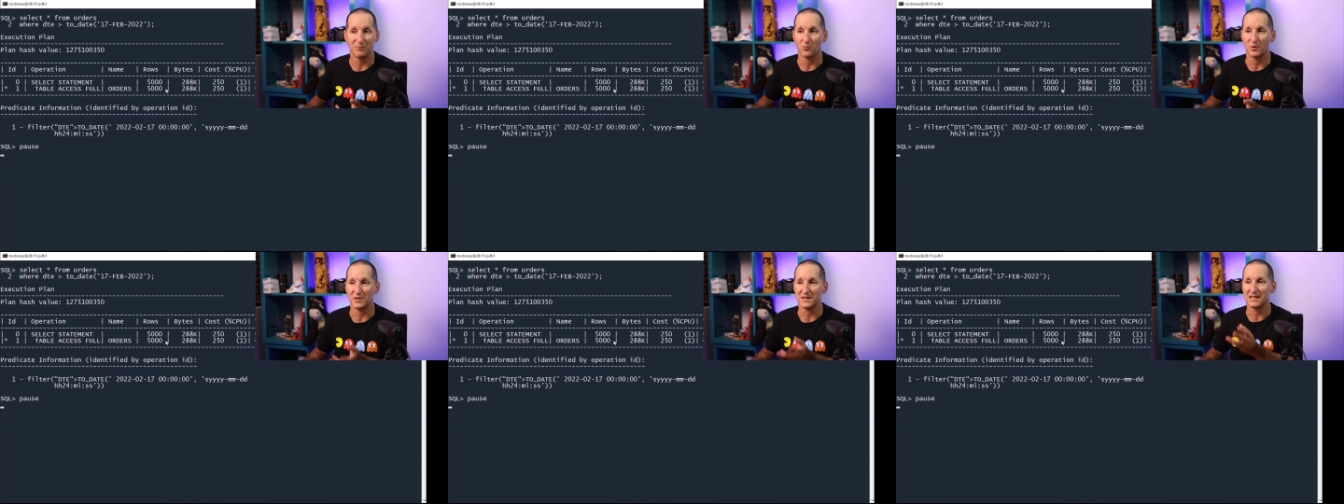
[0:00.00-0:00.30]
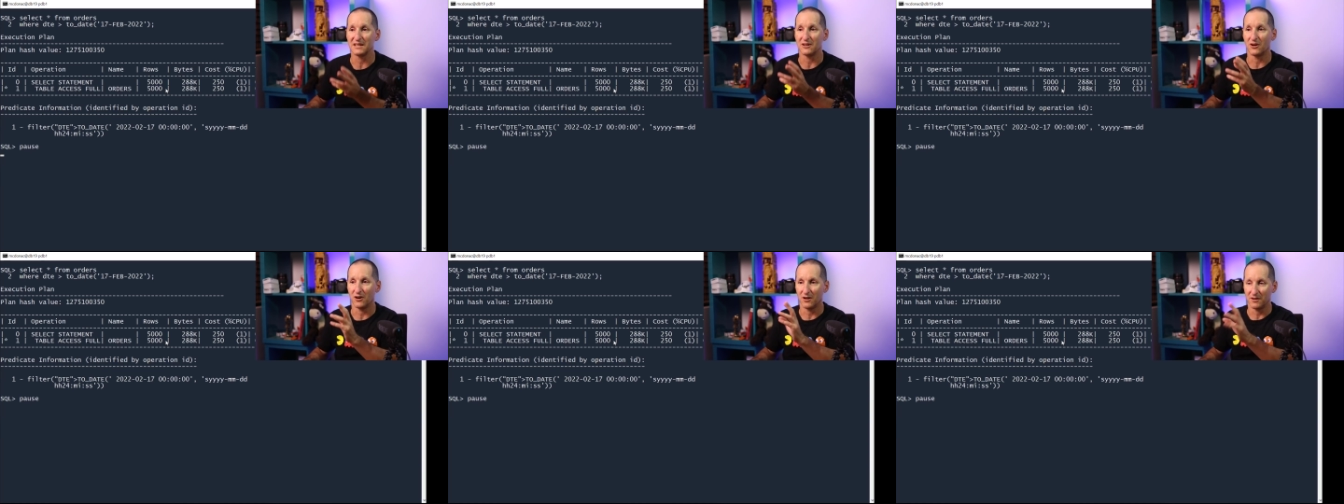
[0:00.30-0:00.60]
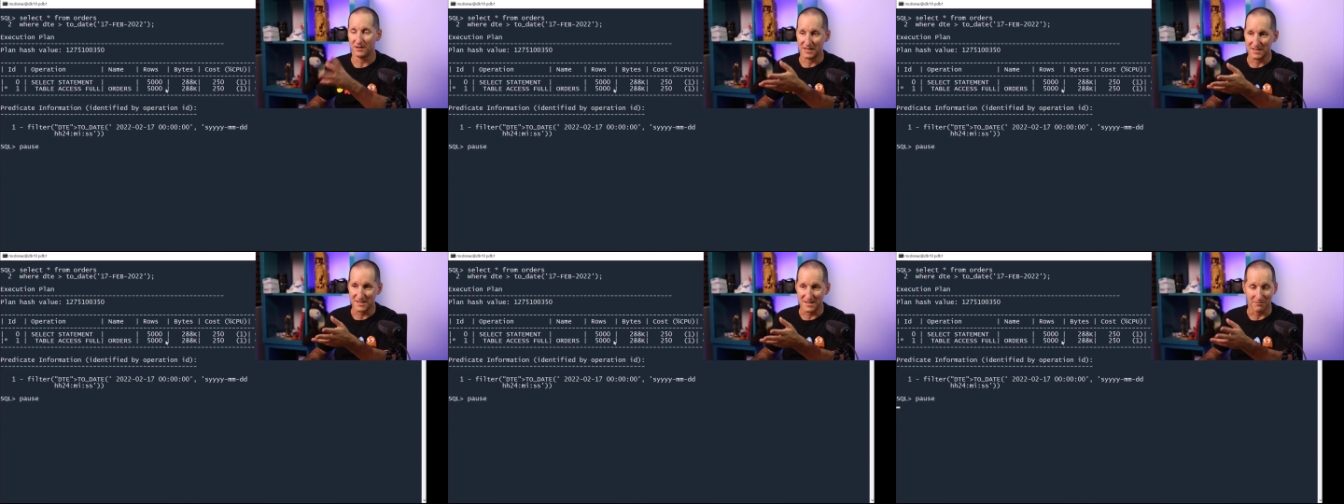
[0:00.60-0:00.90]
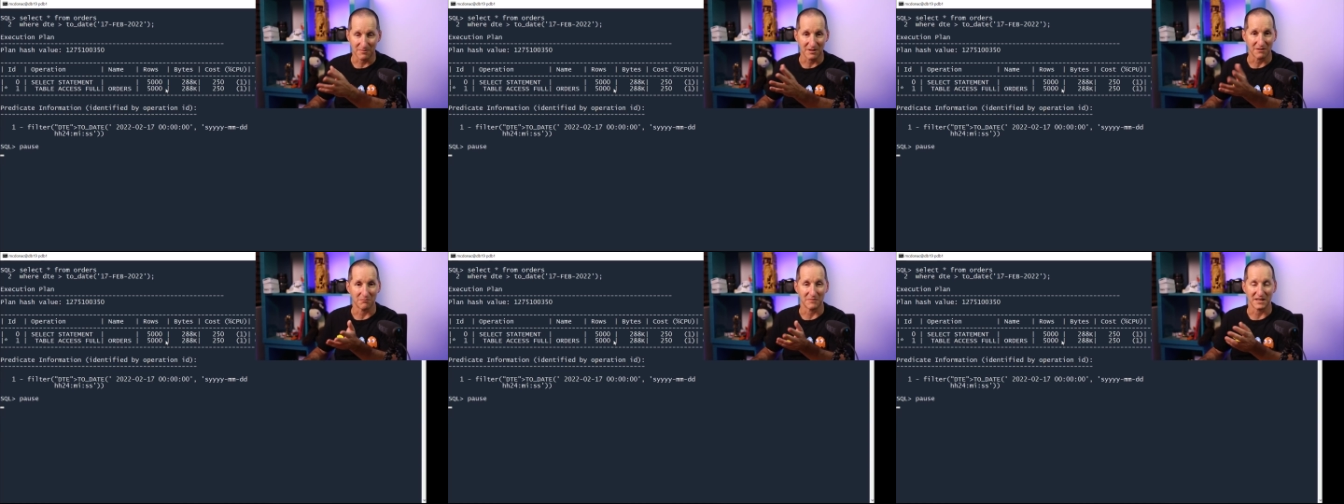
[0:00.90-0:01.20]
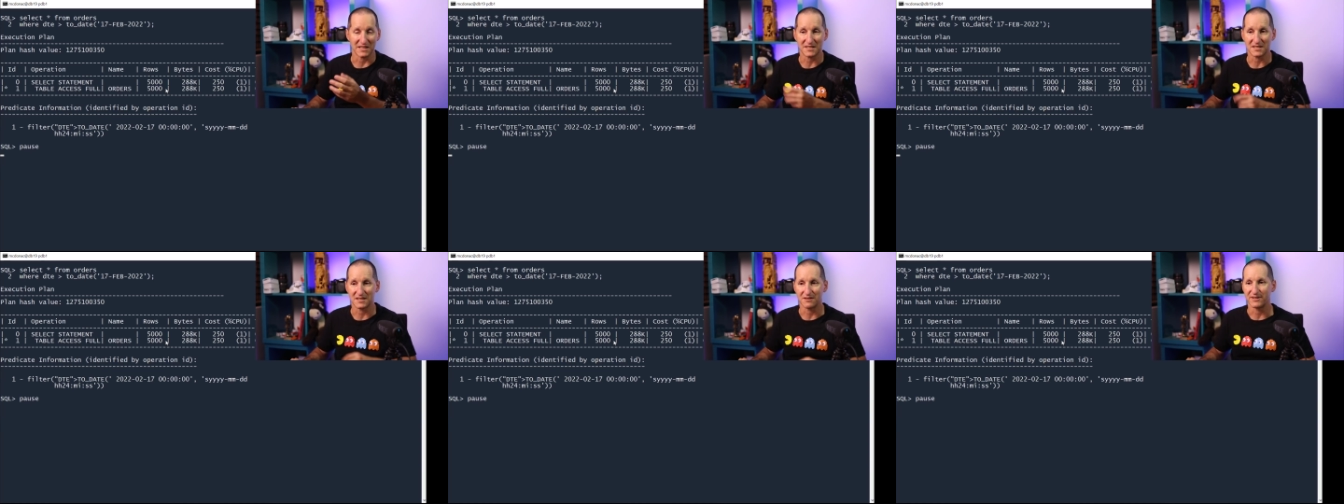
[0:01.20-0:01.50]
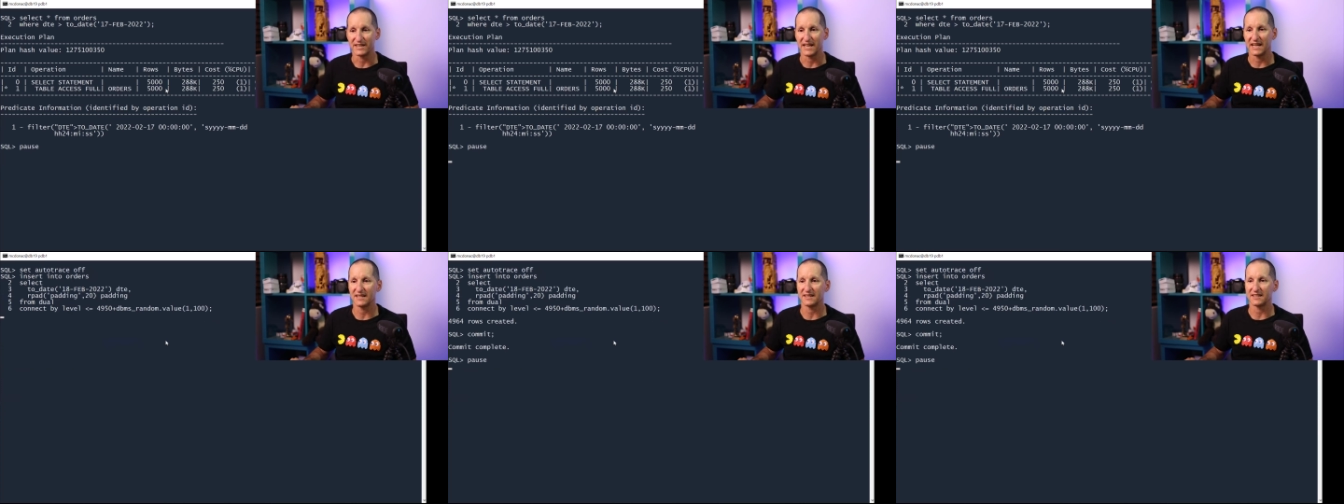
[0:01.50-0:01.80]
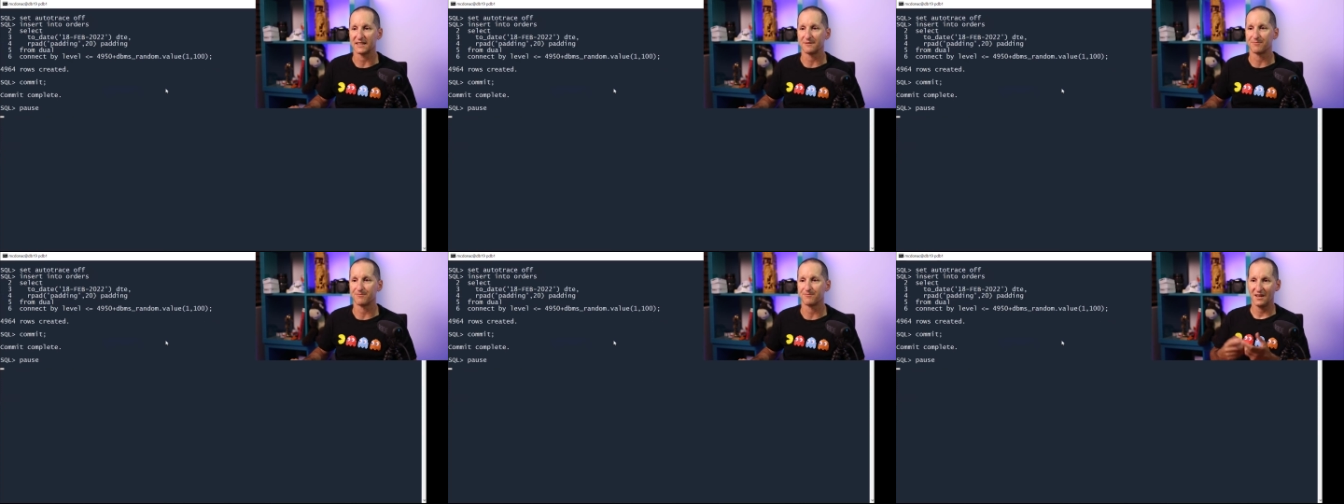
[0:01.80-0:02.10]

when the estimate meets the reality.